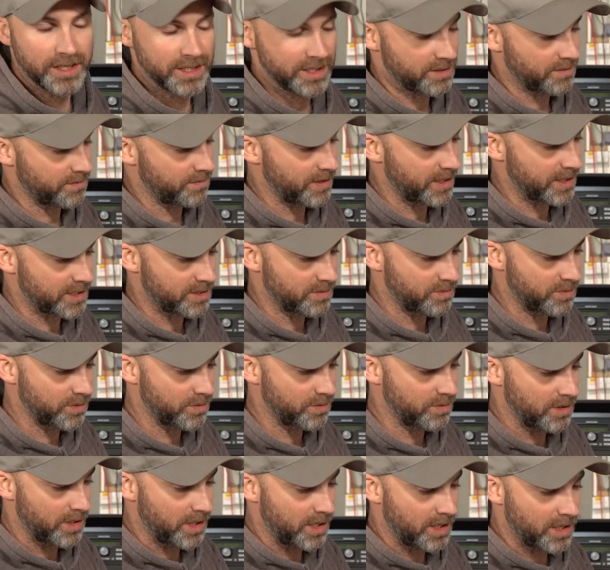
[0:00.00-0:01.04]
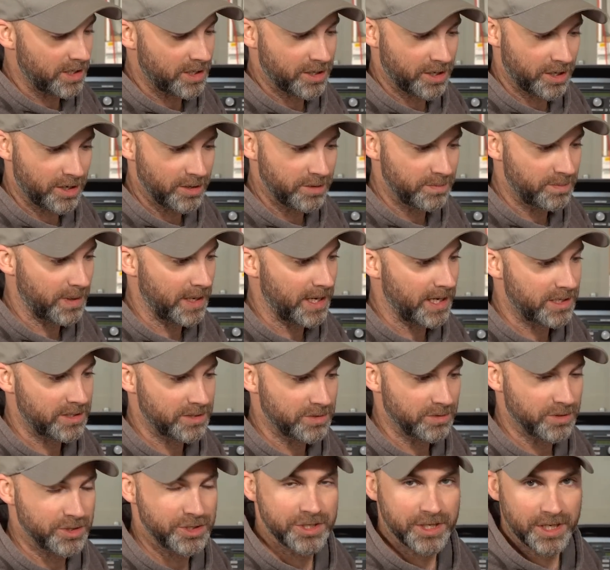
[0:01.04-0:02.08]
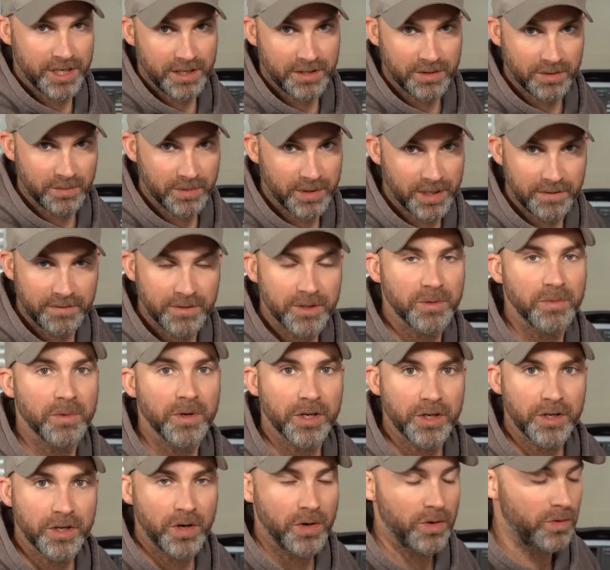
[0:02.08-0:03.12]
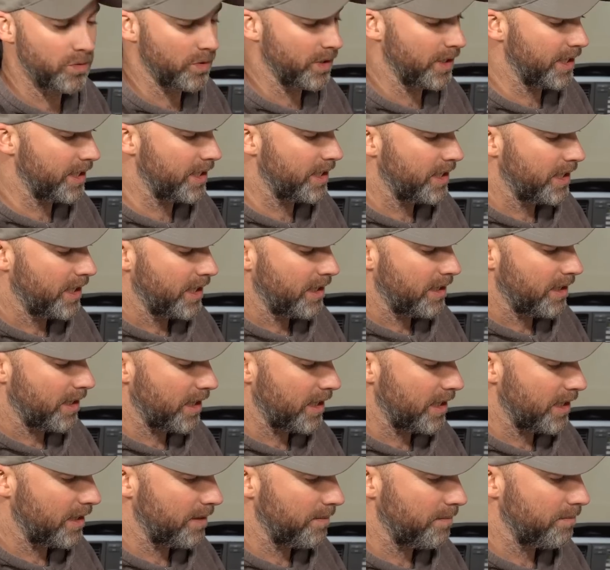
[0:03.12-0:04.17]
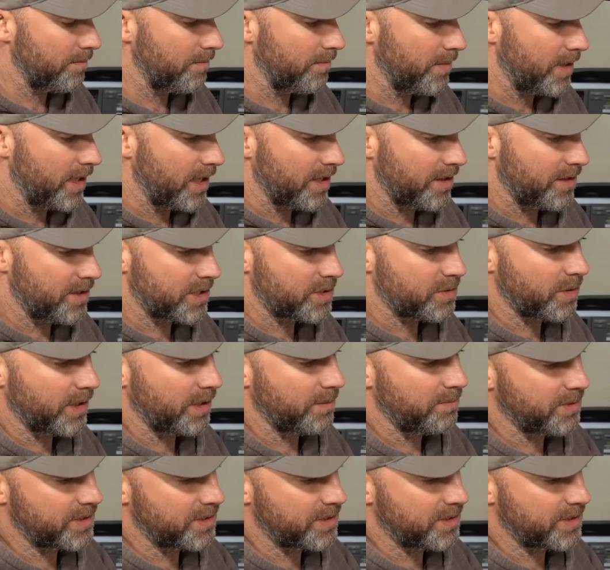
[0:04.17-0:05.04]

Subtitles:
It's a flexible Copex or sheath or whatever you want to call it. This one in